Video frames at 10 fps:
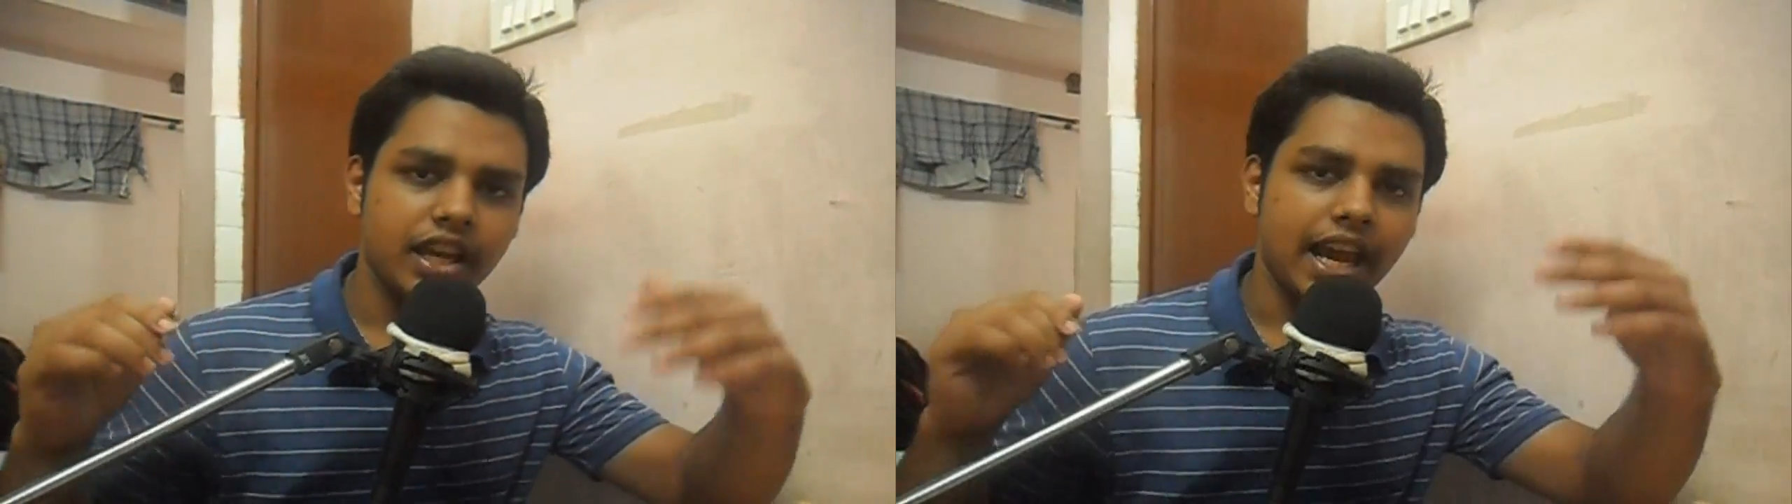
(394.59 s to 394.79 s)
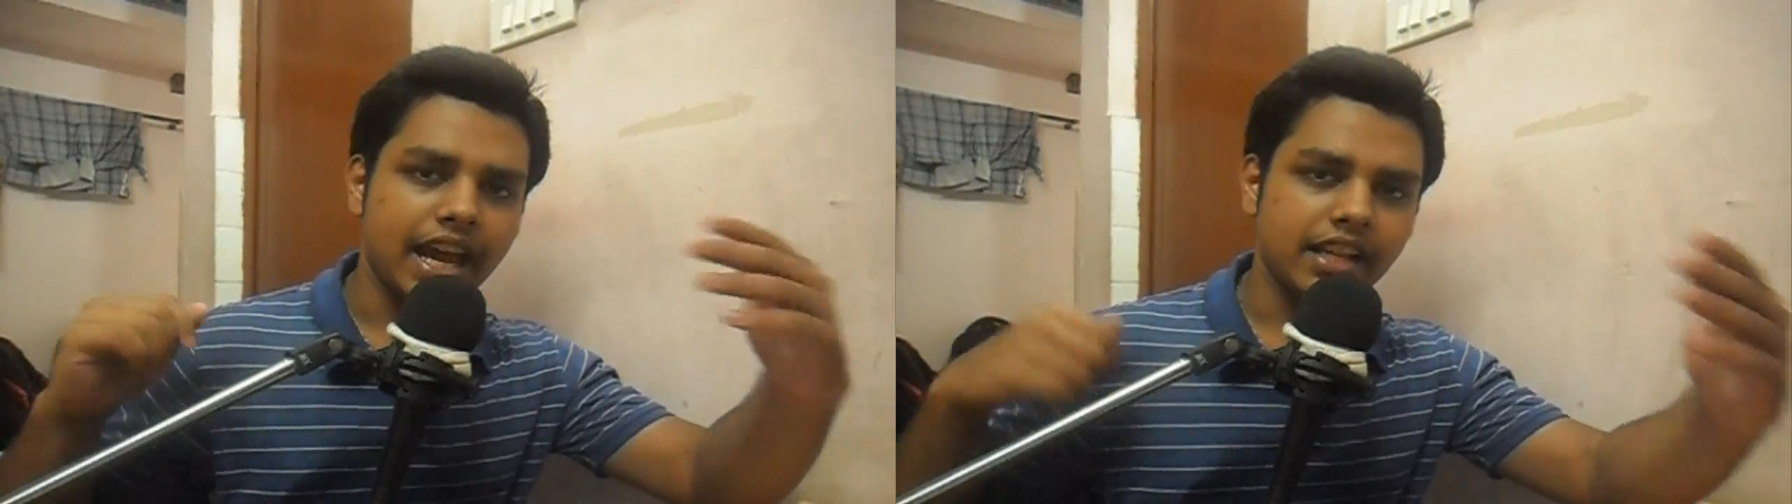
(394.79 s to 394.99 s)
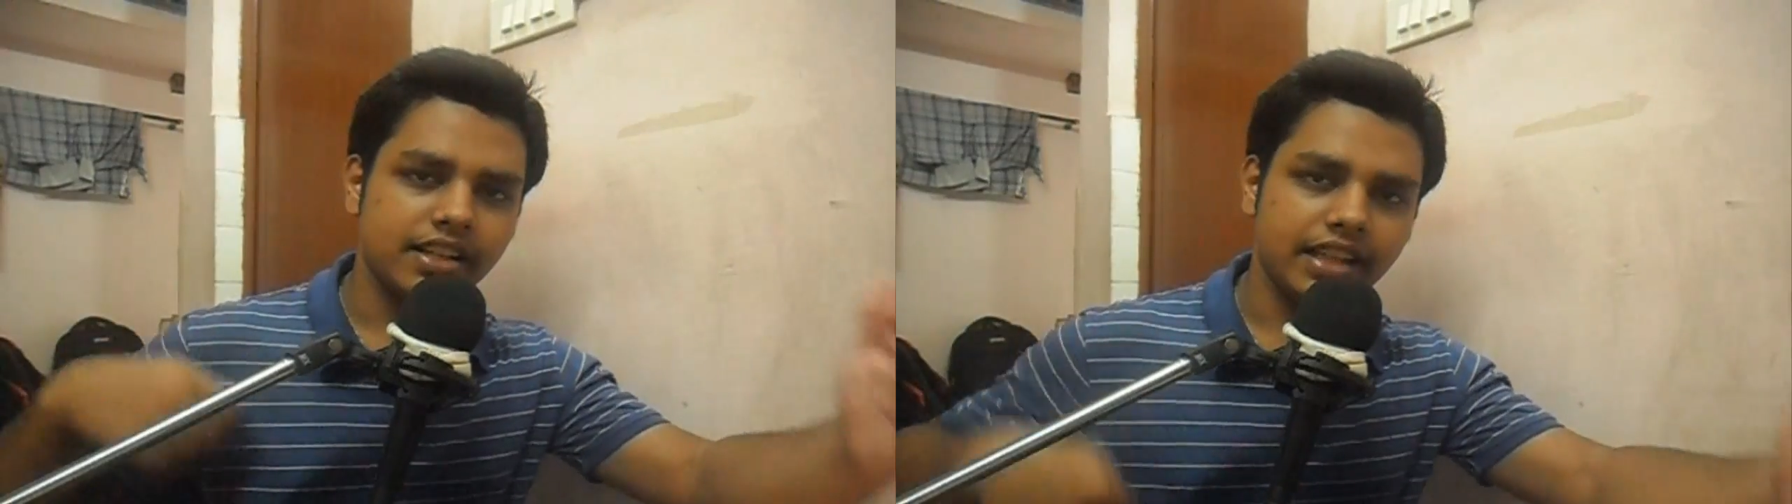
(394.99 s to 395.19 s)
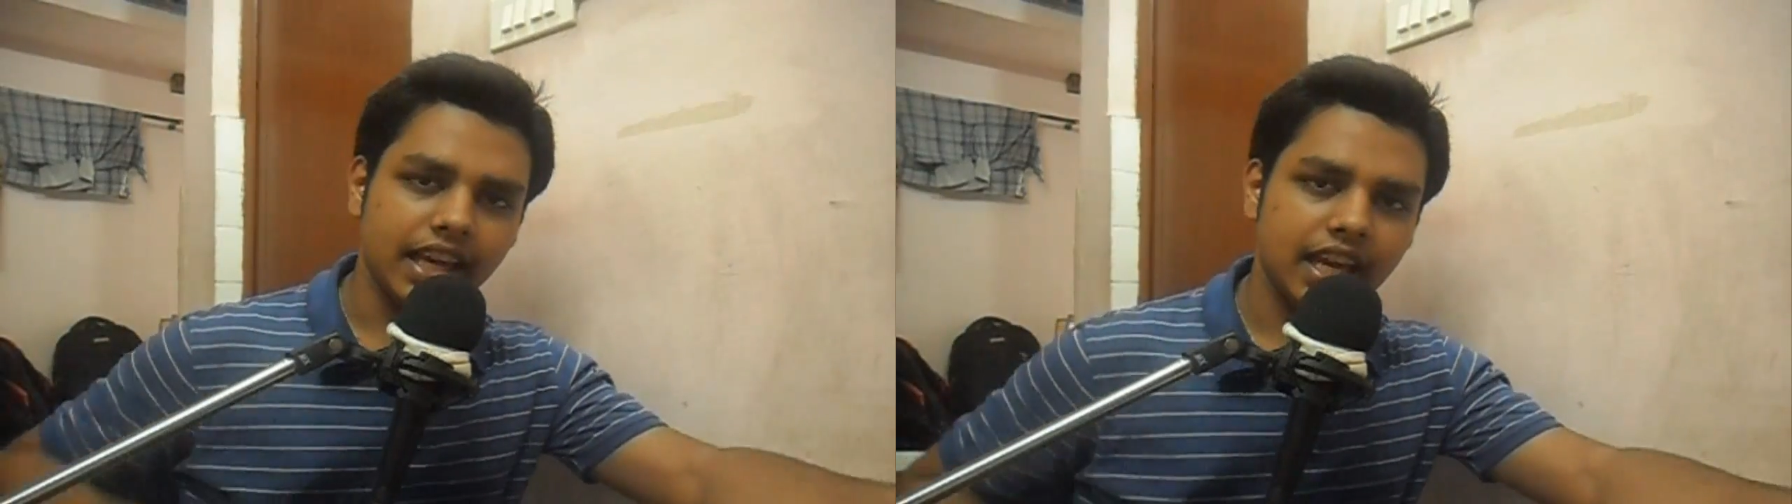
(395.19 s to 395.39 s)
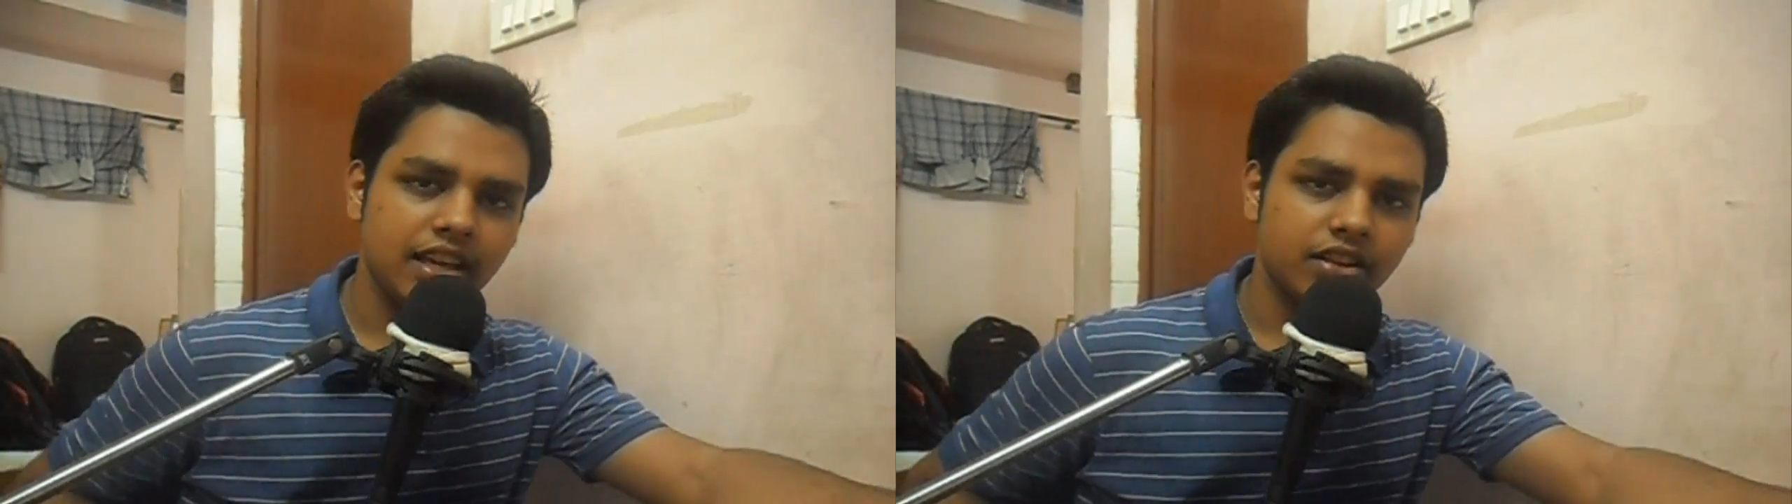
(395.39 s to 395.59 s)
and
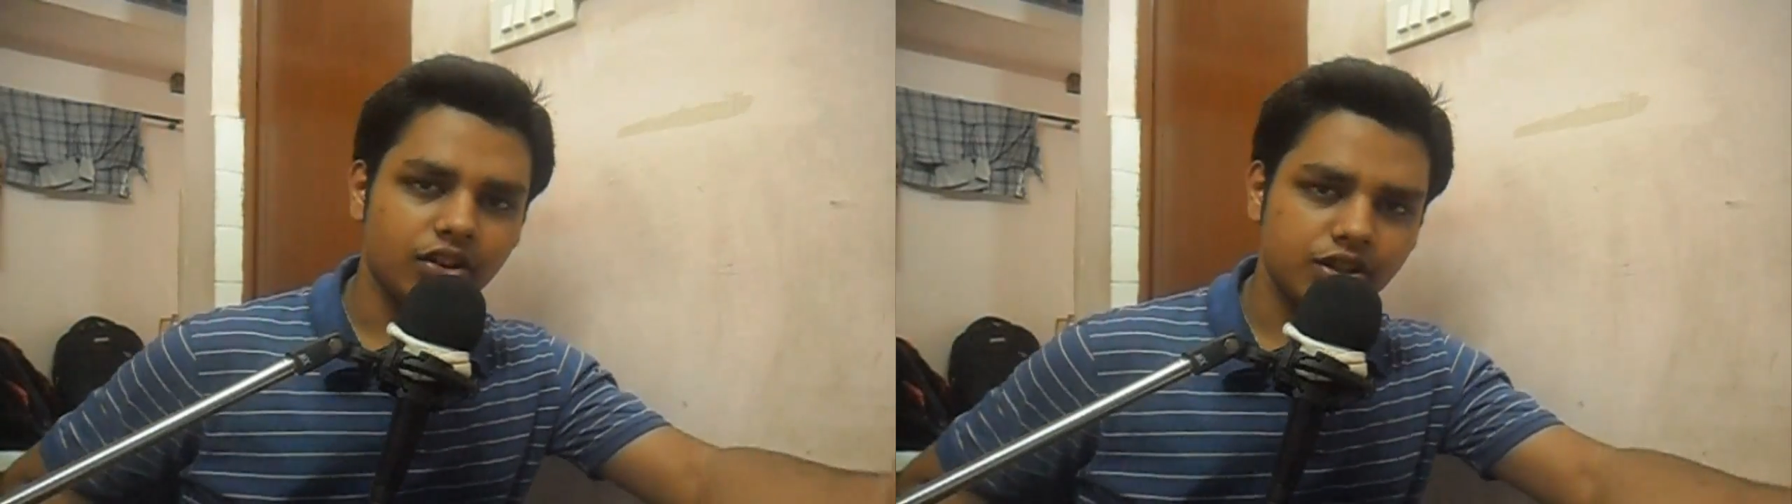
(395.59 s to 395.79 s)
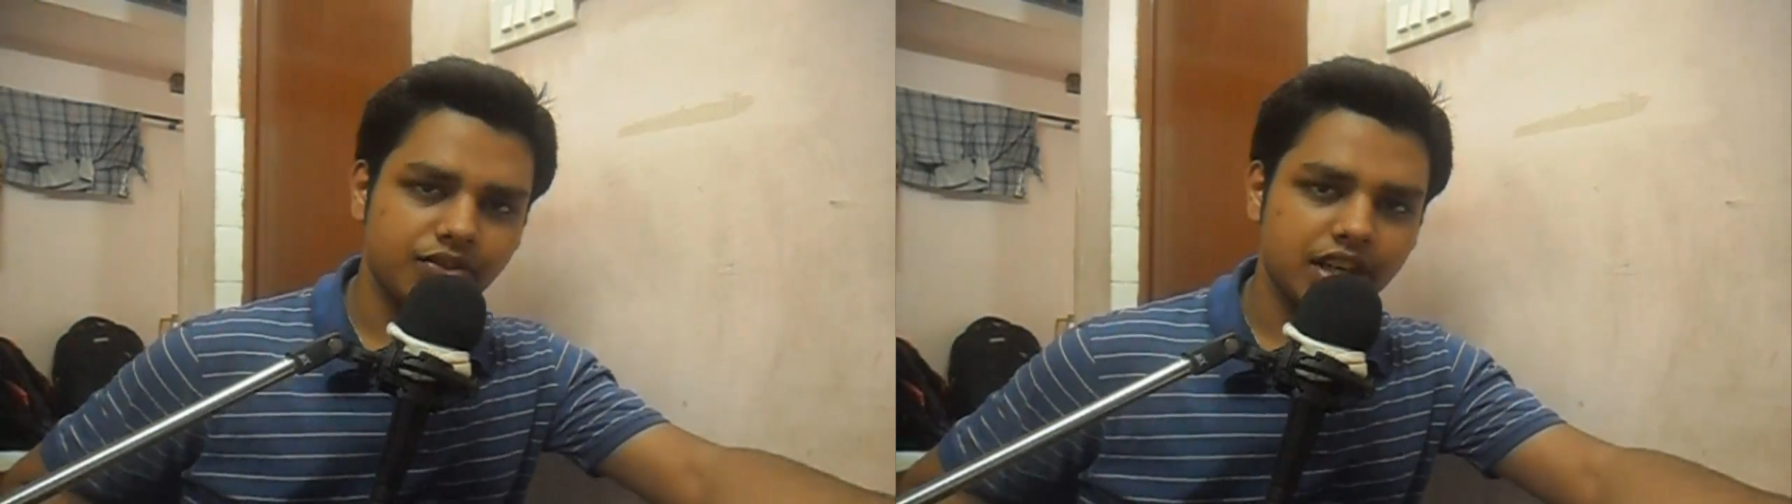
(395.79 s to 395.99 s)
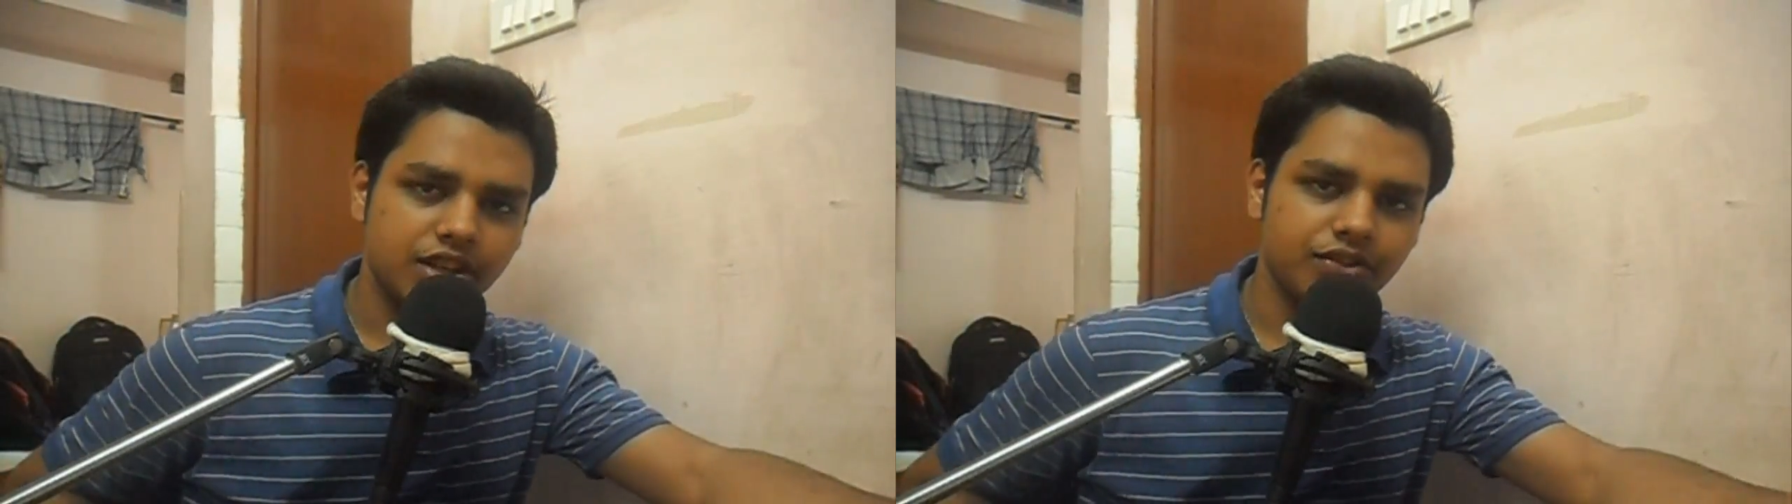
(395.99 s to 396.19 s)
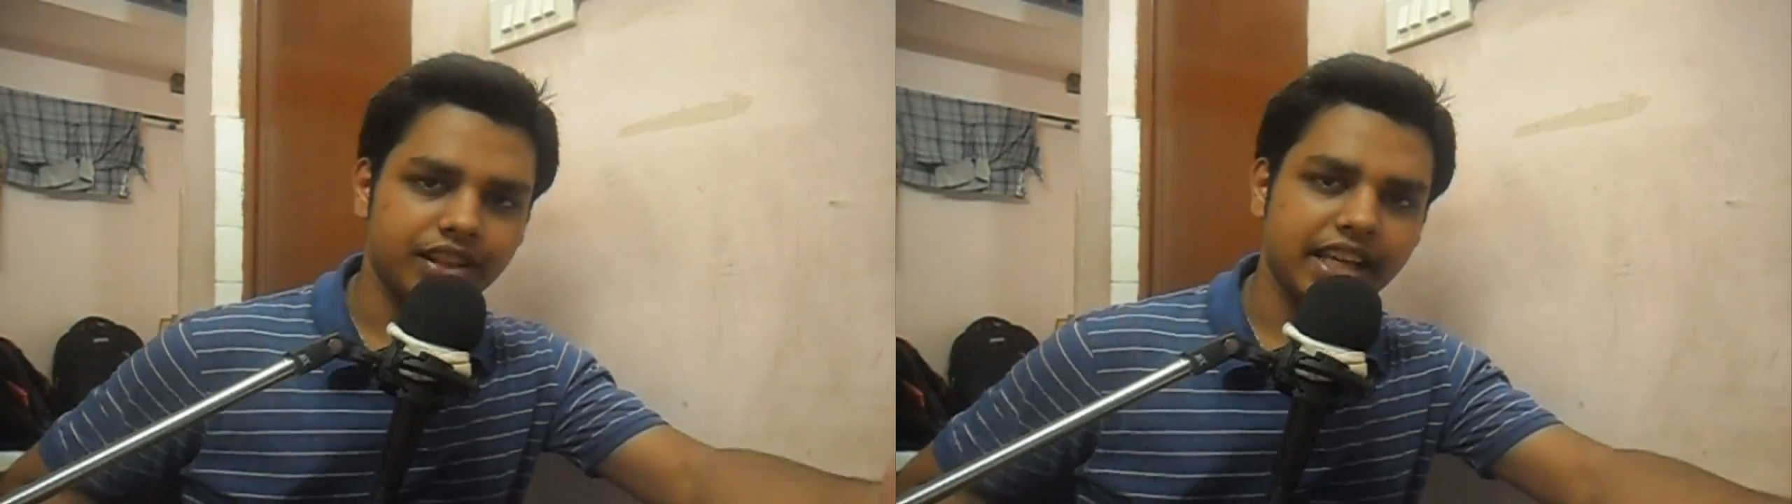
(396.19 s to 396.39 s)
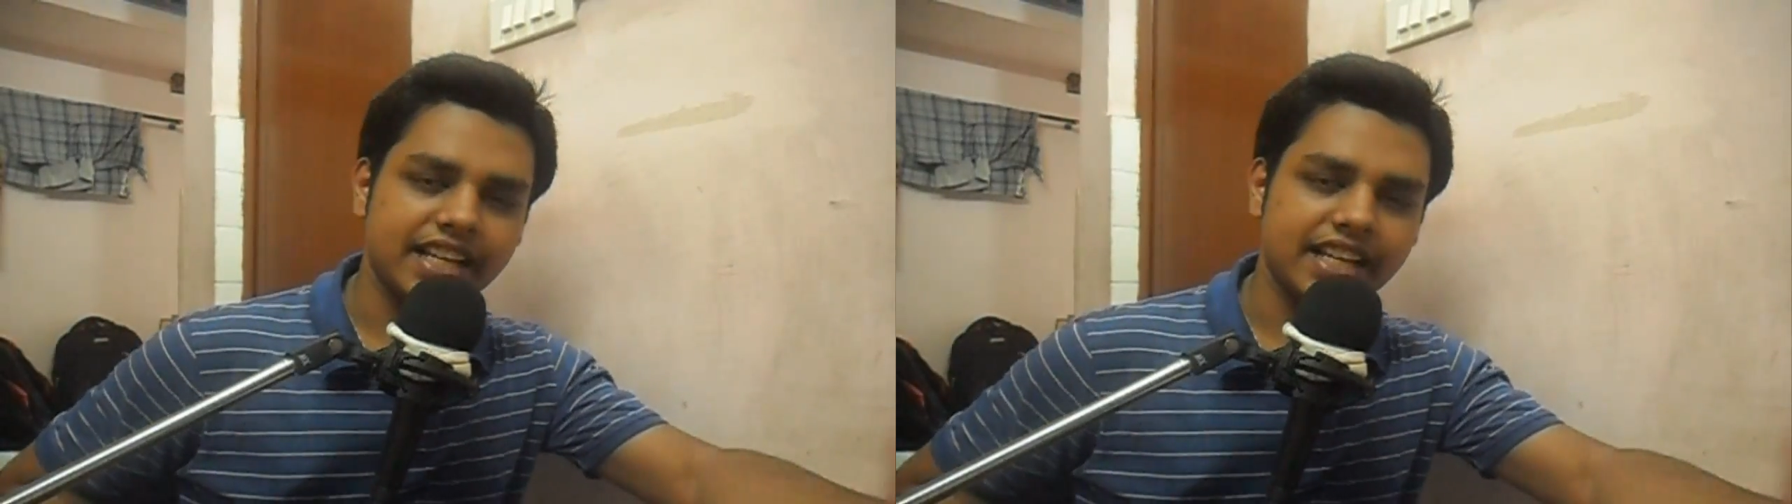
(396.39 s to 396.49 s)
they those winners will